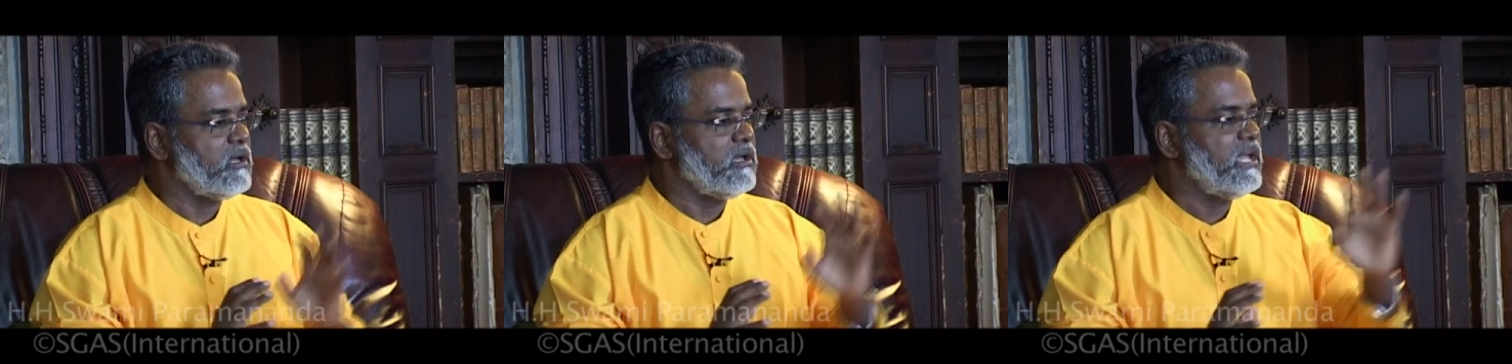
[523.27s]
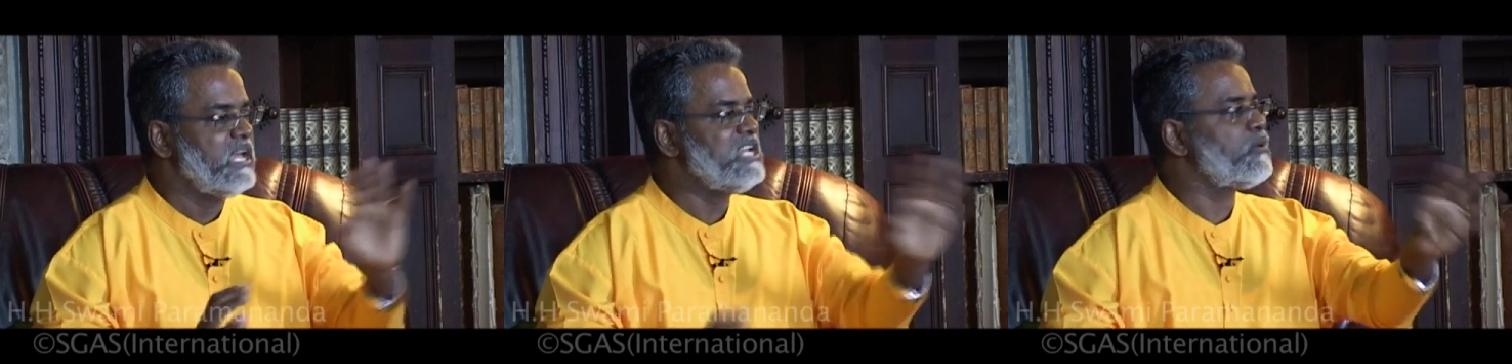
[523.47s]

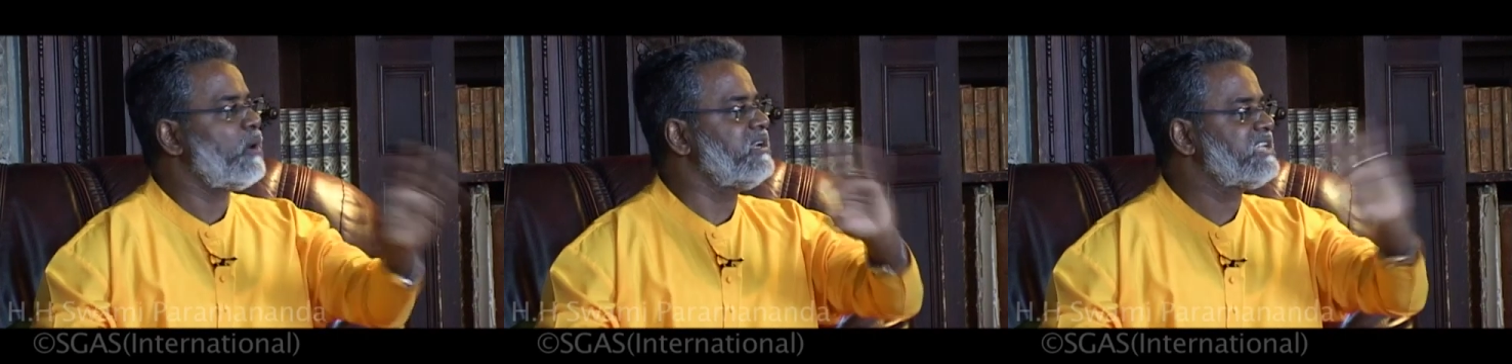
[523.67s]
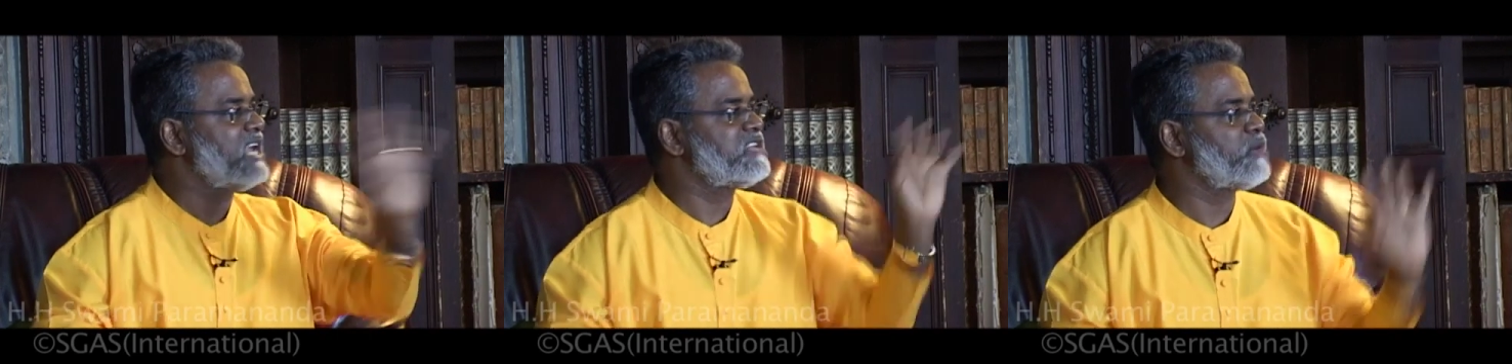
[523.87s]

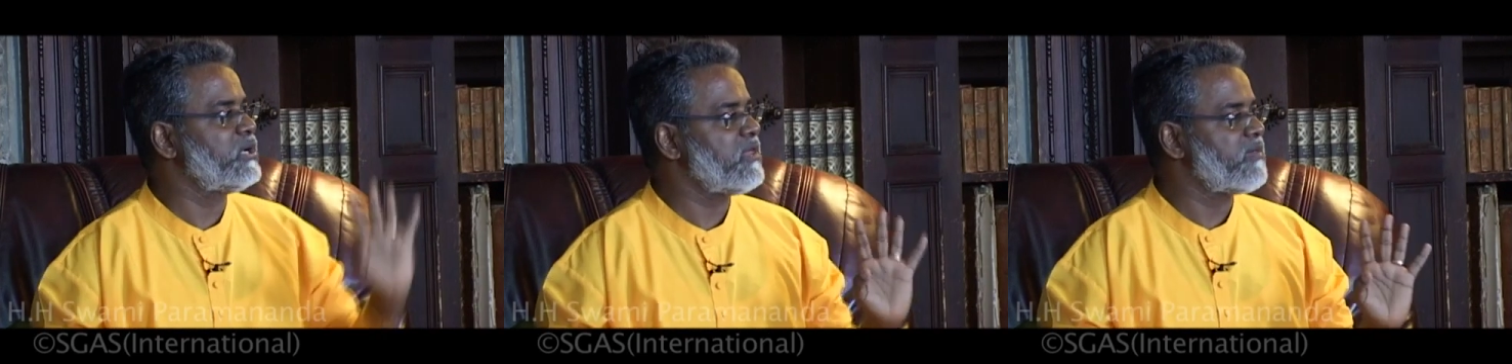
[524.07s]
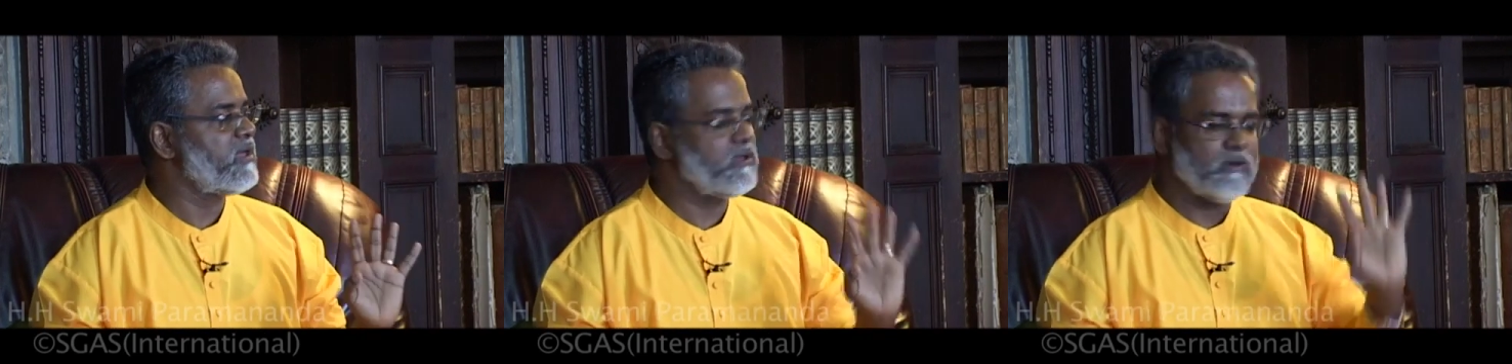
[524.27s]
anyone tells you
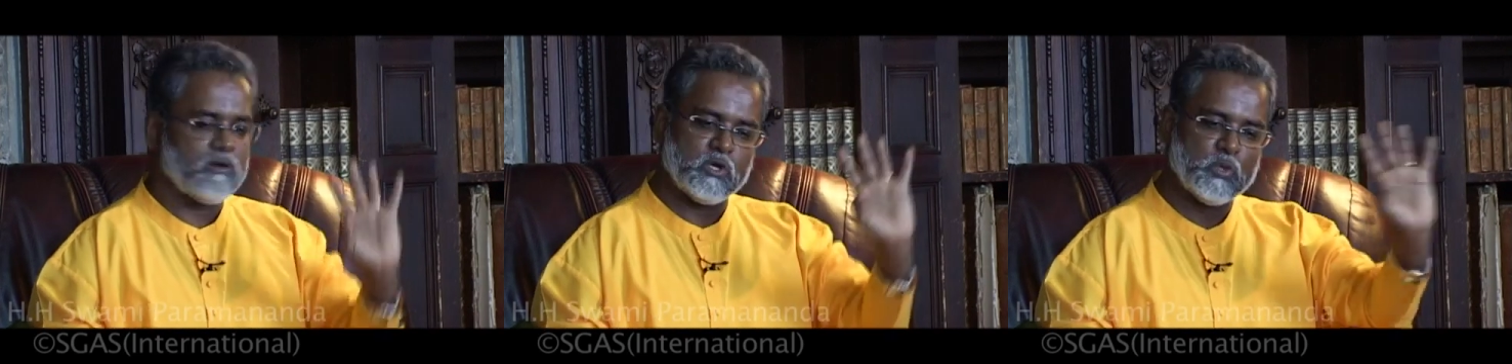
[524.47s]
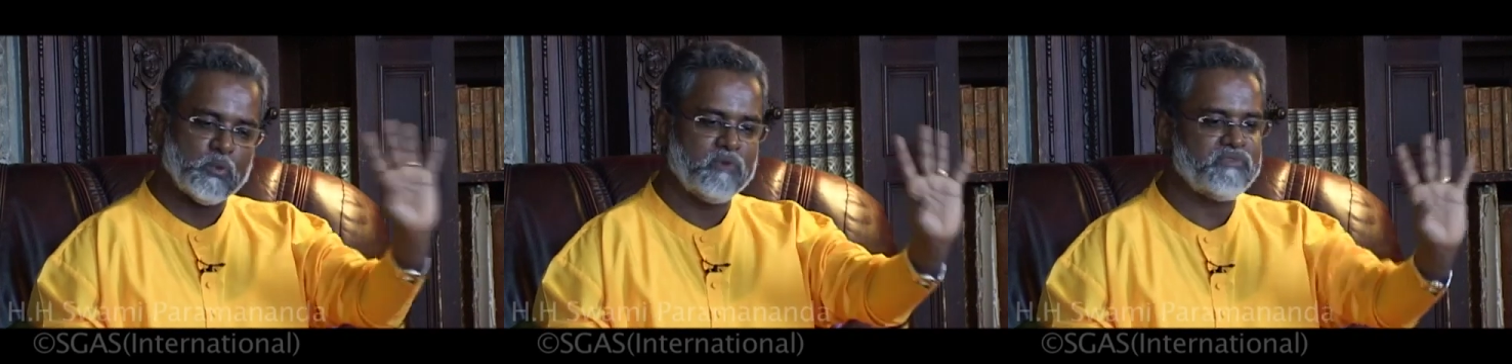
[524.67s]
anything,
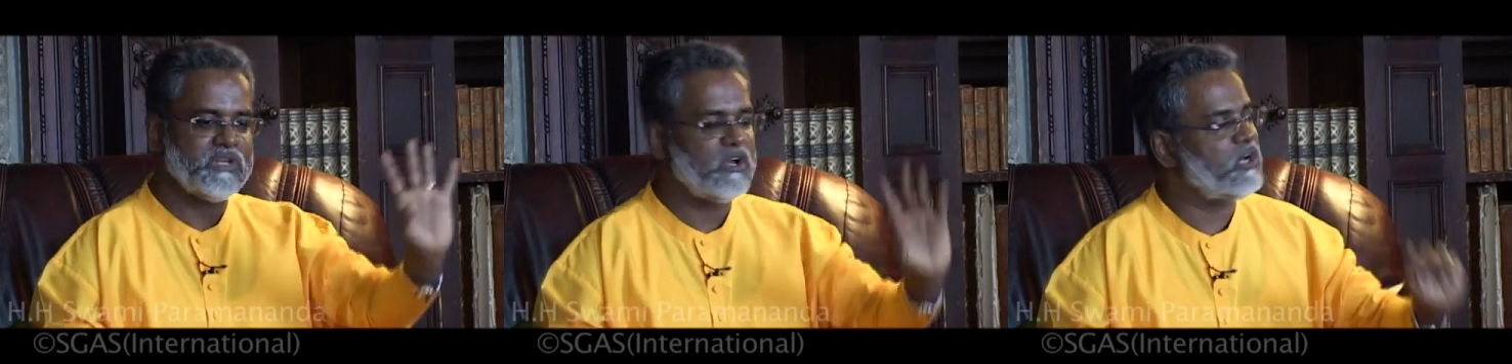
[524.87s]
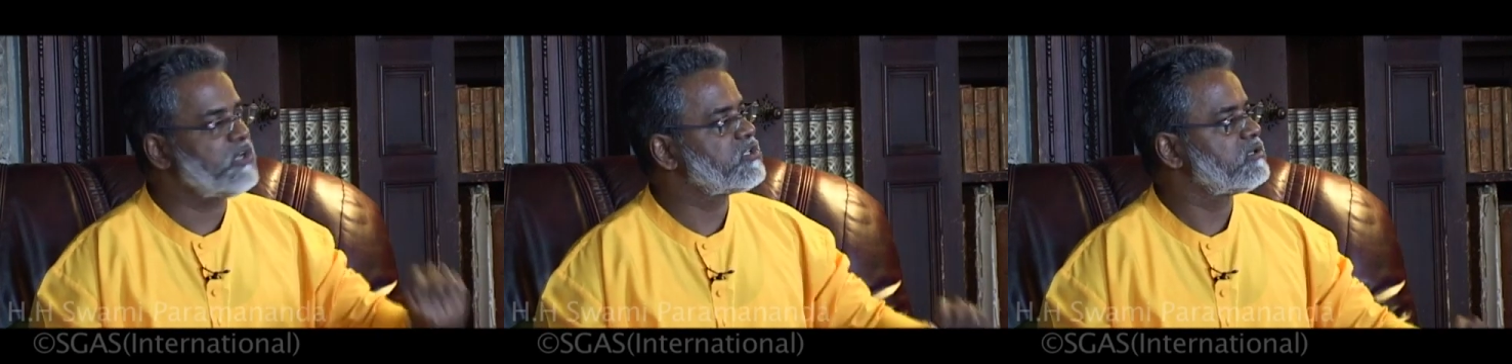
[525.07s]
you won't feel
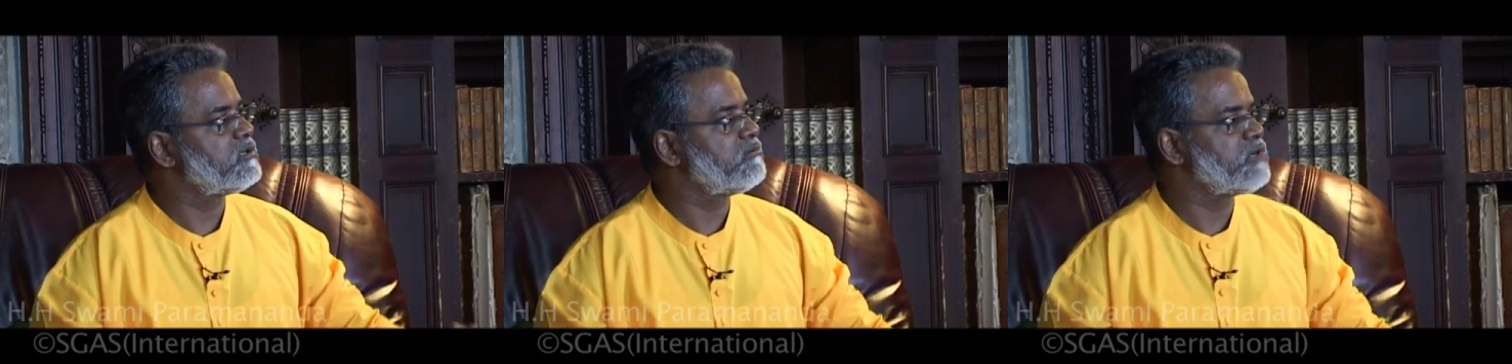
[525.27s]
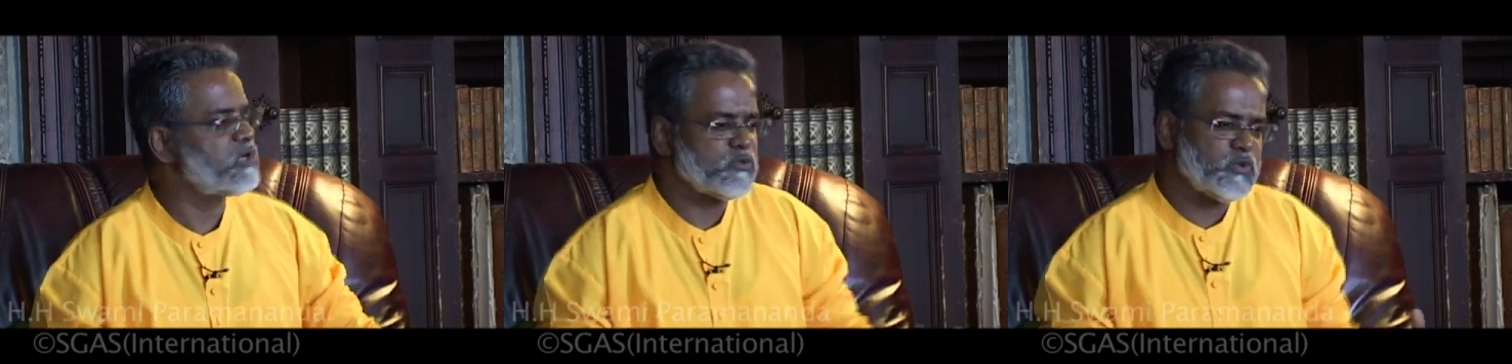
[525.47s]
hurt
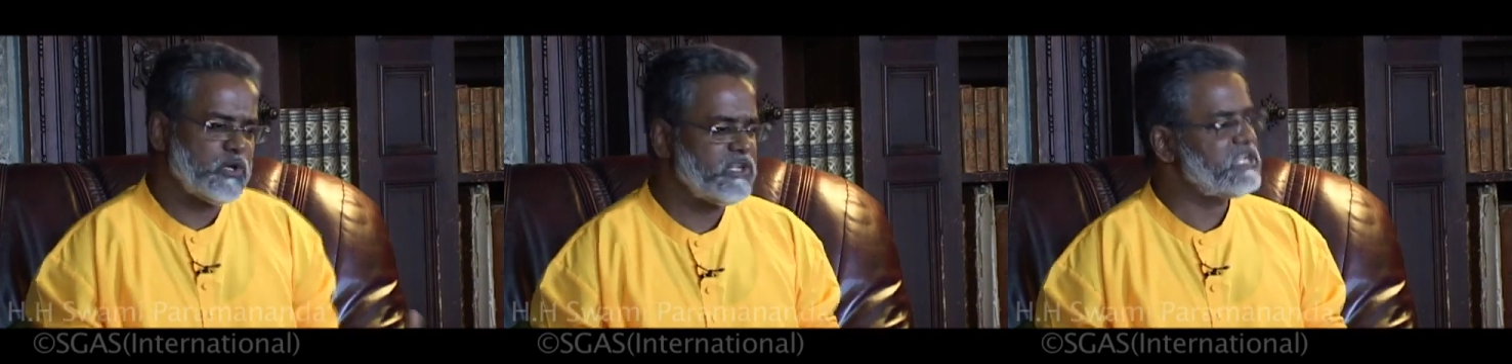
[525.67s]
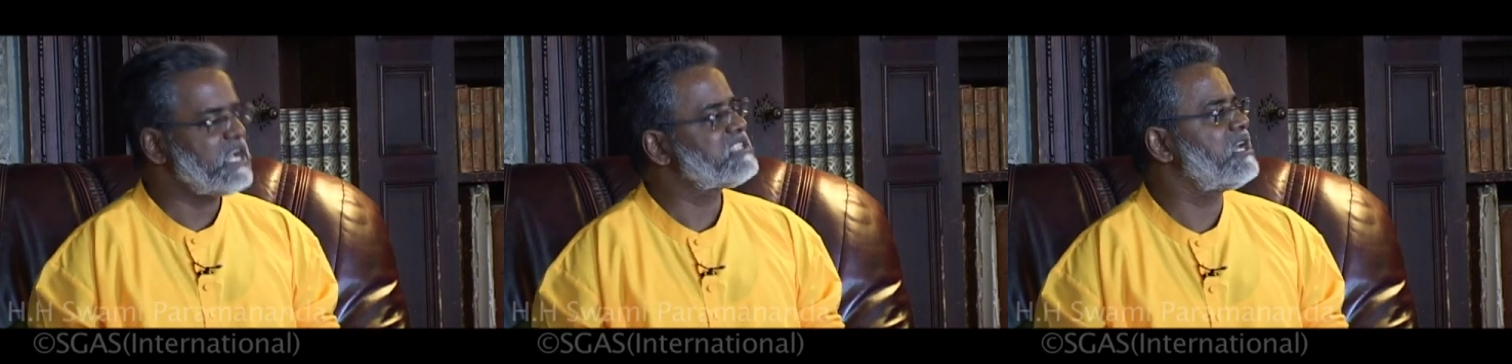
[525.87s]
because you
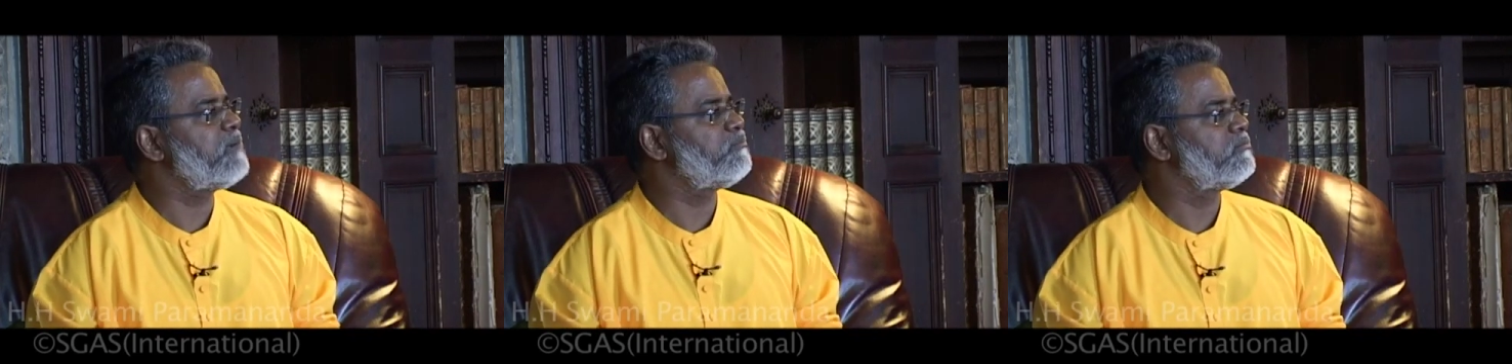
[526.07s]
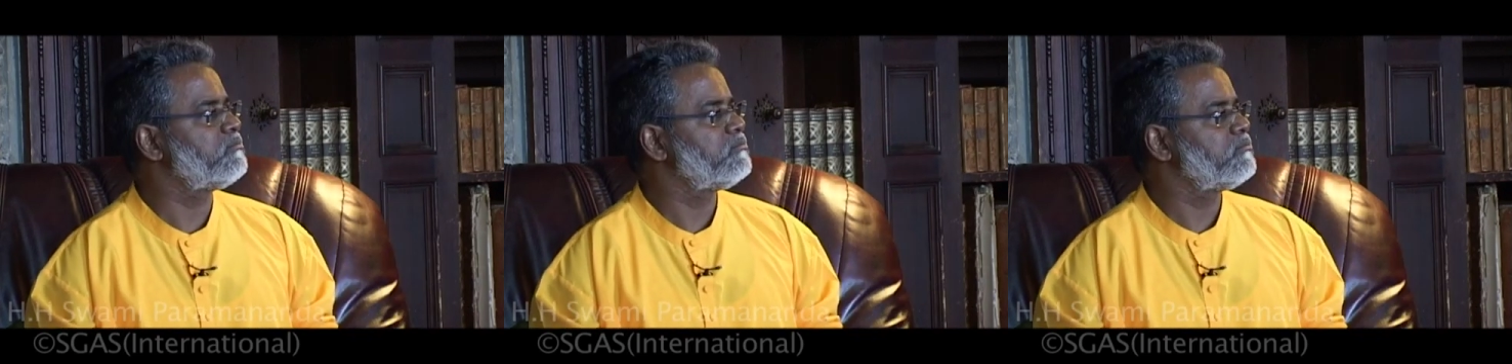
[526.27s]
already
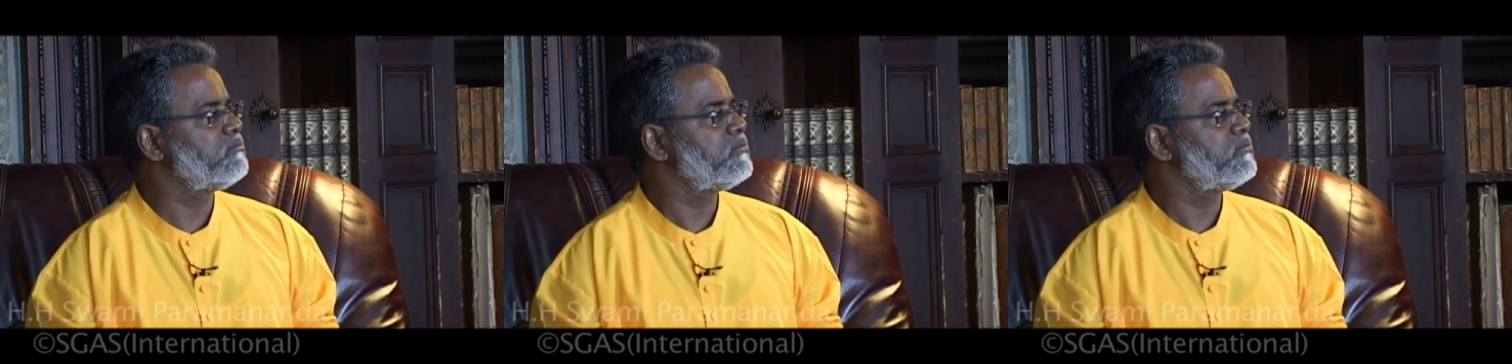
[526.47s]
accept.